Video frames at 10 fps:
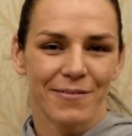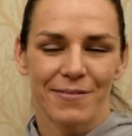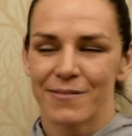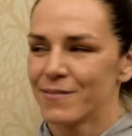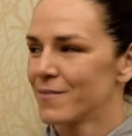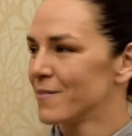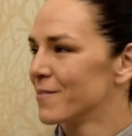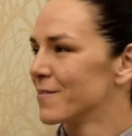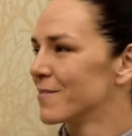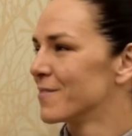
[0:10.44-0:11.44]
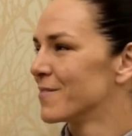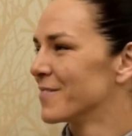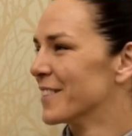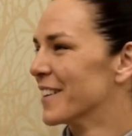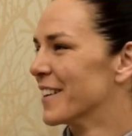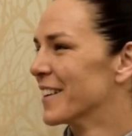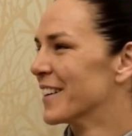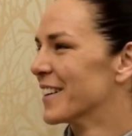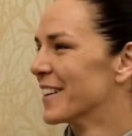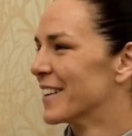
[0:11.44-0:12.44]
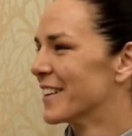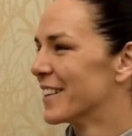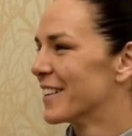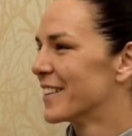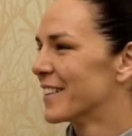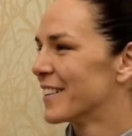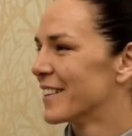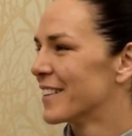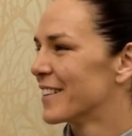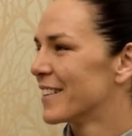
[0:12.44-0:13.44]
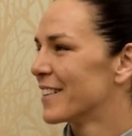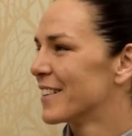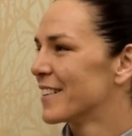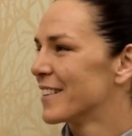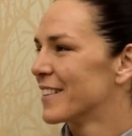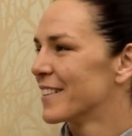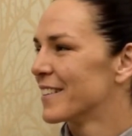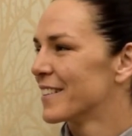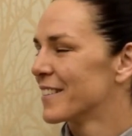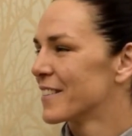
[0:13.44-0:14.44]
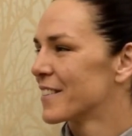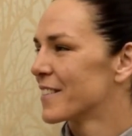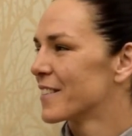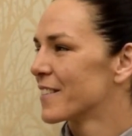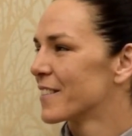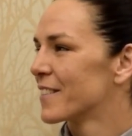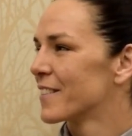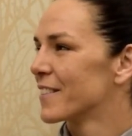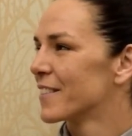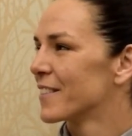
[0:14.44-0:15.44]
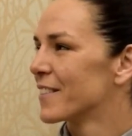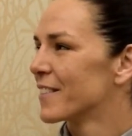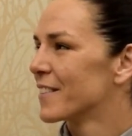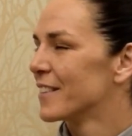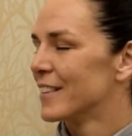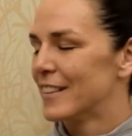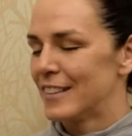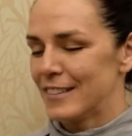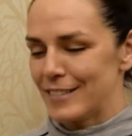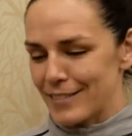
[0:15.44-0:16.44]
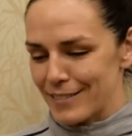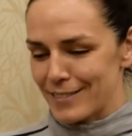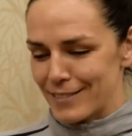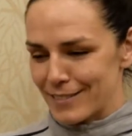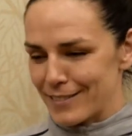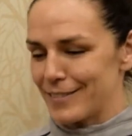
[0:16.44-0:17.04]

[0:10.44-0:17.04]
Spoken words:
(silent)